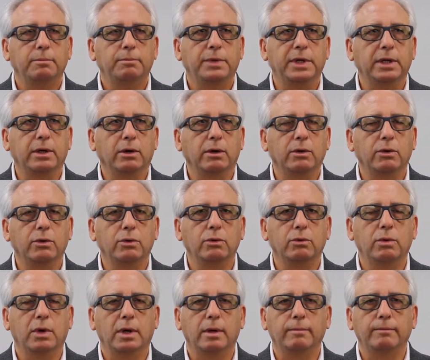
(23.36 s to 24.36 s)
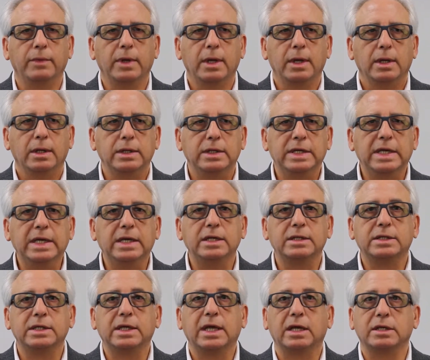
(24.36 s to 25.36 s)
Peter, who
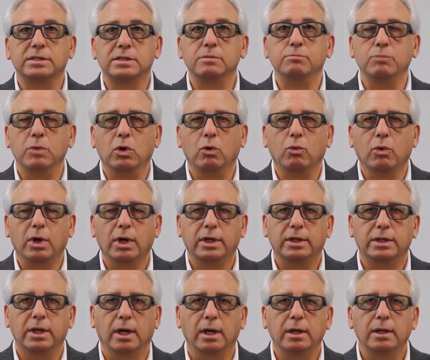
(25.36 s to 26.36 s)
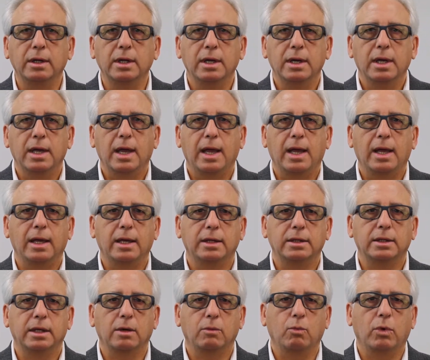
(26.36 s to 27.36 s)
needed to get some millwork done.
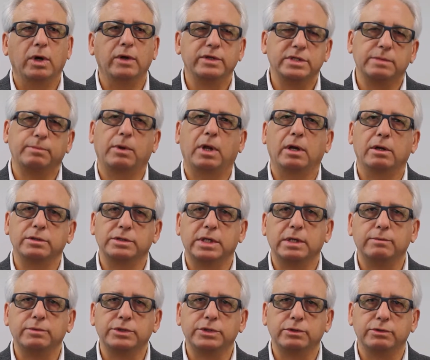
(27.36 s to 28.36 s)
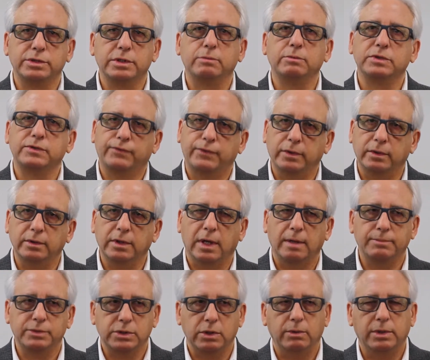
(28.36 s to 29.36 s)
And one of the suppliers he was using was filled
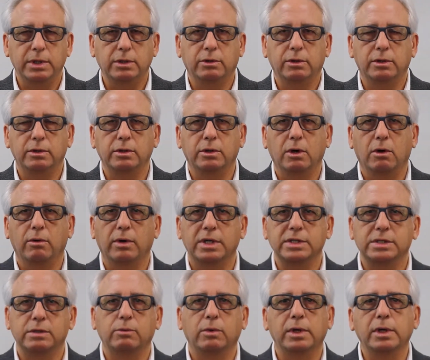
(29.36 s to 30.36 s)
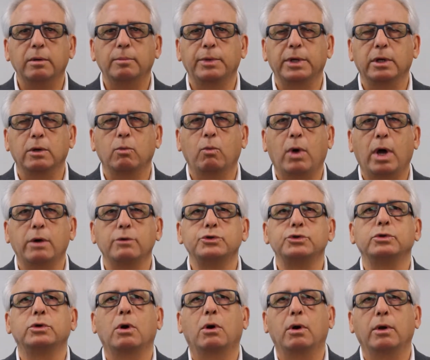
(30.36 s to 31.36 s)
up, so he couldn't go. And I said, well, here, Peter, why don't
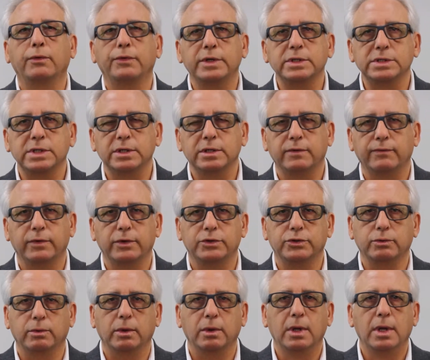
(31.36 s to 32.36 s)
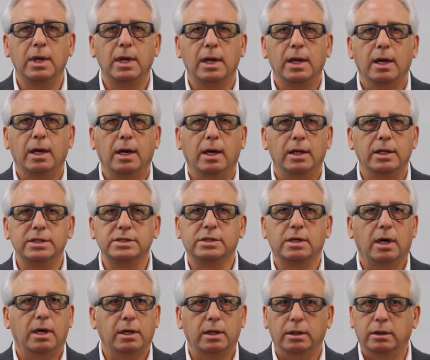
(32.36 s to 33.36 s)
you call this individual? He's
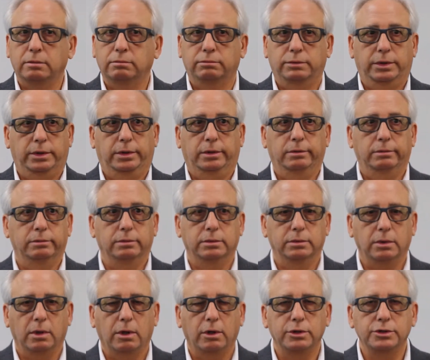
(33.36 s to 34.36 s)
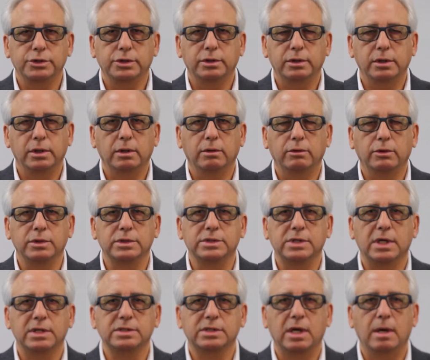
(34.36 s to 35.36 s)
got a large,
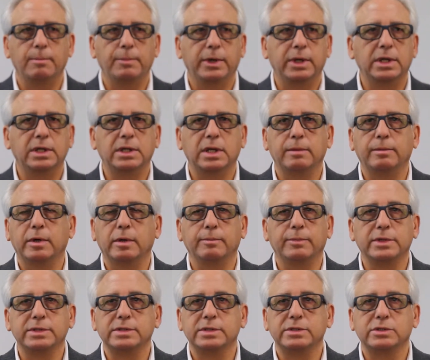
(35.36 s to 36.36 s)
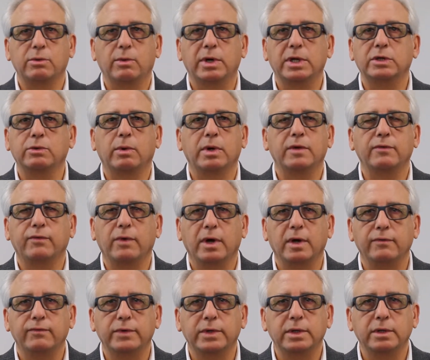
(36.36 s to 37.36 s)
good-sized company. They've been in business
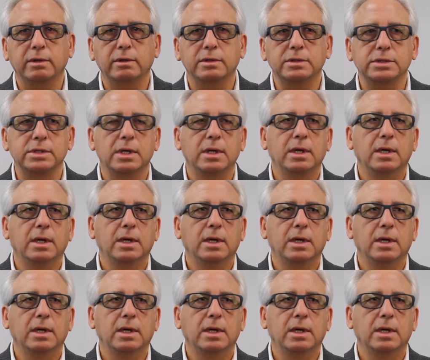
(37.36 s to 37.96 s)
25 years.